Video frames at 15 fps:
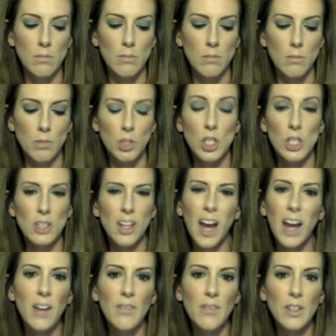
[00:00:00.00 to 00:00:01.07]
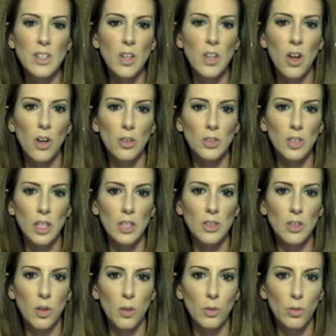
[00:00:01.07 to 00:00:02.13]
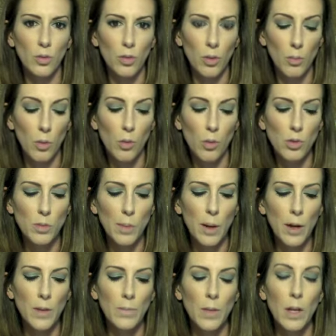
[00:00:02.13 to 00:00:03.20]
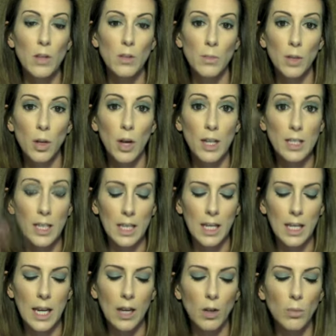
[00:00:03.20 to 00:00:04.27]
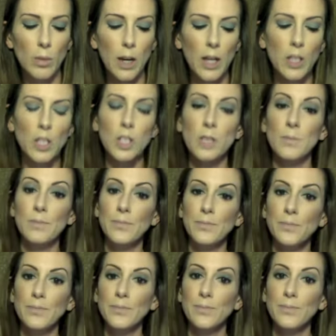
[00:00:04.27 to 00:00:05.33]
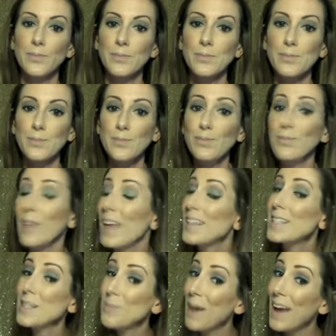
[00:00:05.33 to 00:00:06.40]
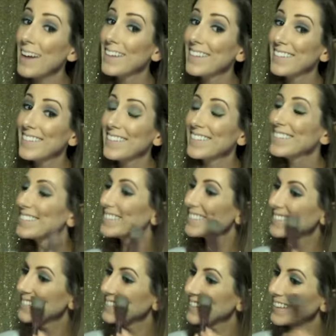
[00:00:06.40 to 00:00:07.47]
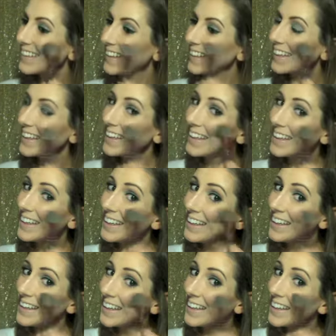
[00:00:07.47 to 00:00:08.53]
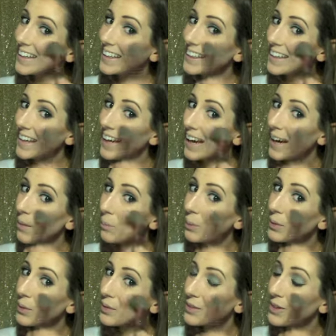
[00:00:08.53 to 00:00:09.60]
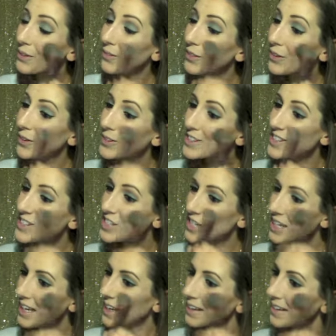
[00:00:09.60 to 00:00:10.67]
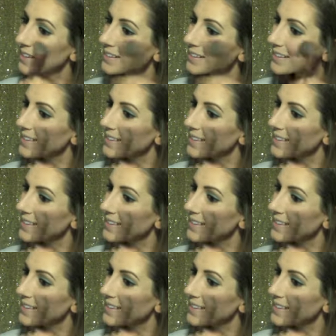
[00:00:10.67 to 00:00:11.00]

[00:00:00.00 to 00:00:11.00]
which kind of fits all skin tones for the most part. So I'm going to go ahead and take an angle brush, smile, and get the apples of those cheeks.